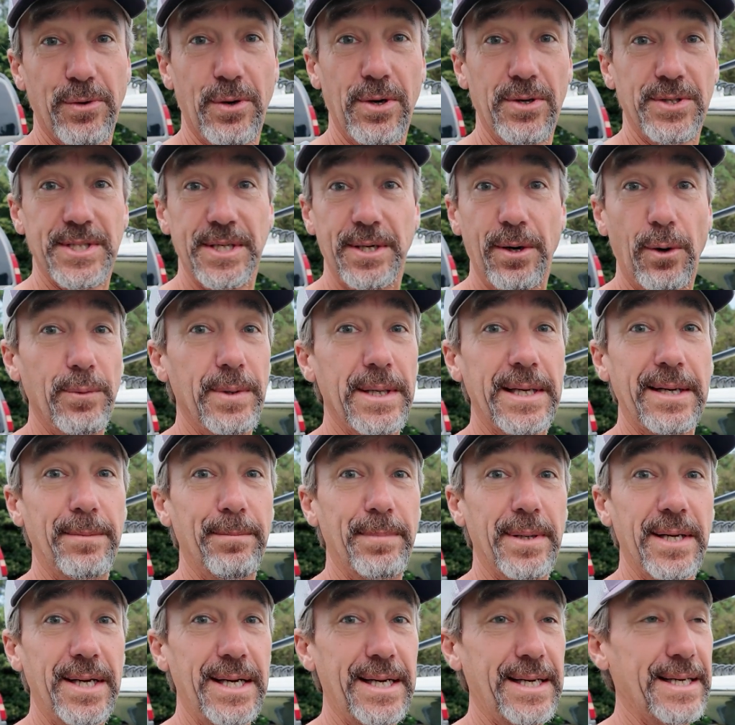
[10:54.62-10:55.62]
far as an only
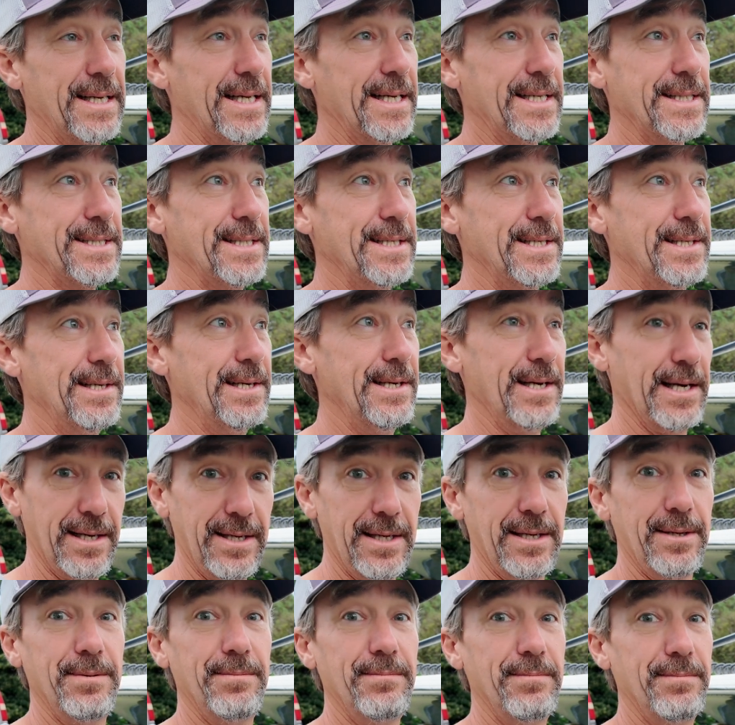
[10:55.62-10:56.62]
complaint, that's
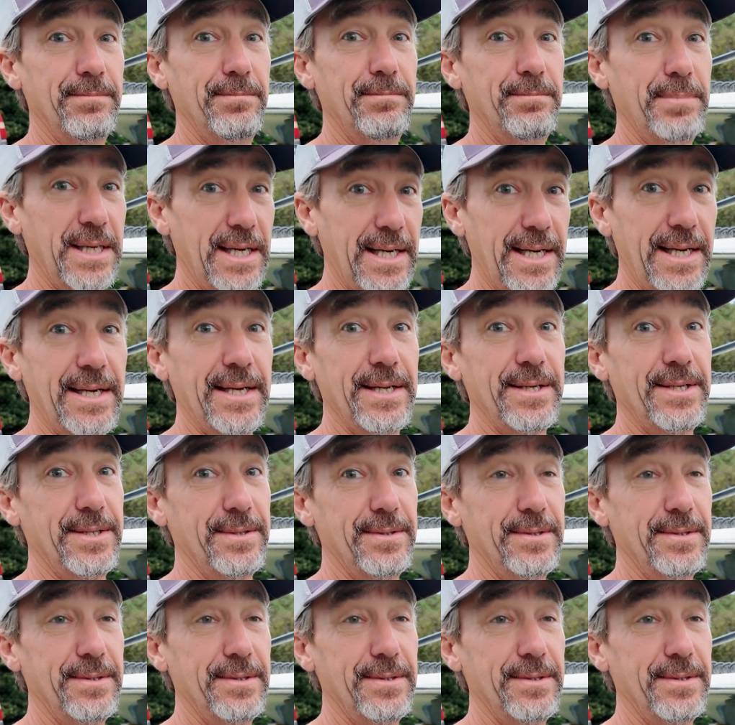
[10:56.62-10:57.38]
not bad.